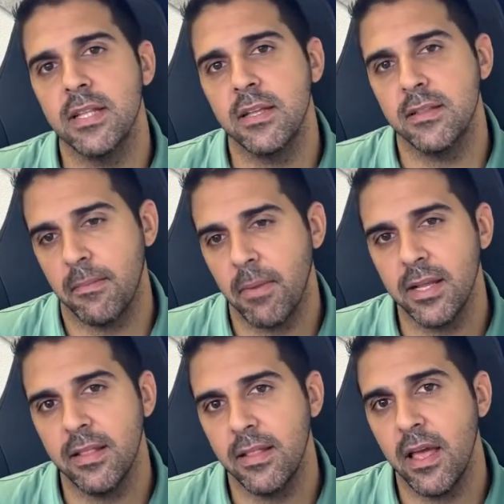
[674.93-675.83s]
the money
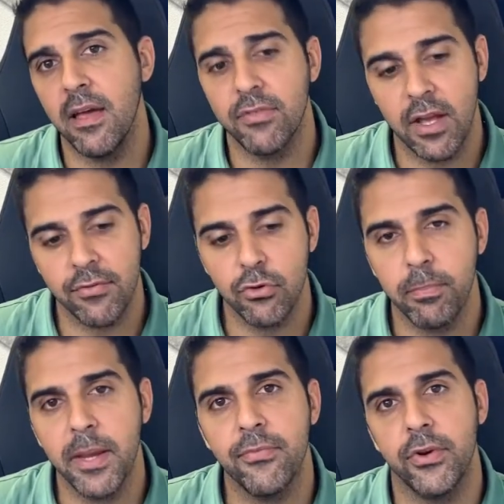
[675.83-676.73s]
that they have to
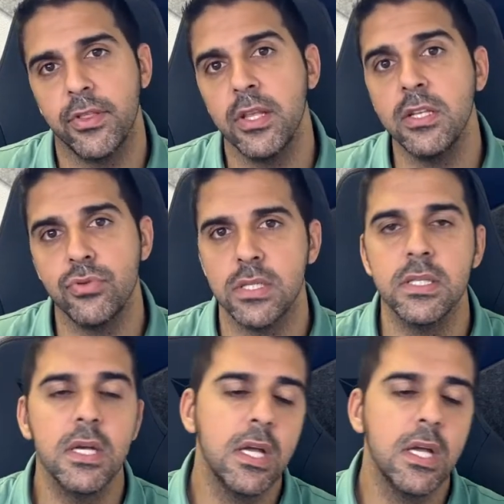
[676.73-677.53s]
pay for it interest.